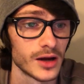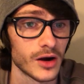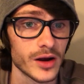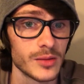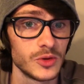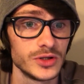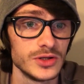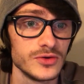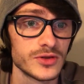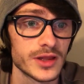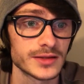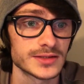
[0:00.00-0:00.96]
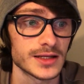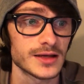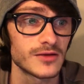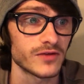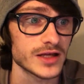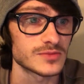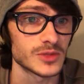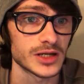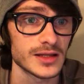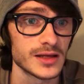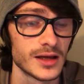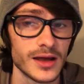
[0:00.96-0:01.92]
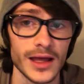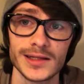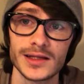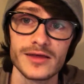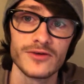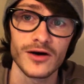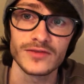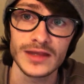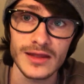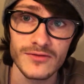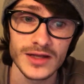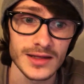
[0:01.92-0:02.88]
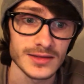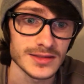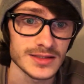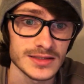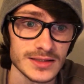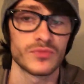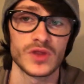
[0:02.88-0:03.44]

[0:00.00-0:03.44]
are able to do things like invest money and live off dividends.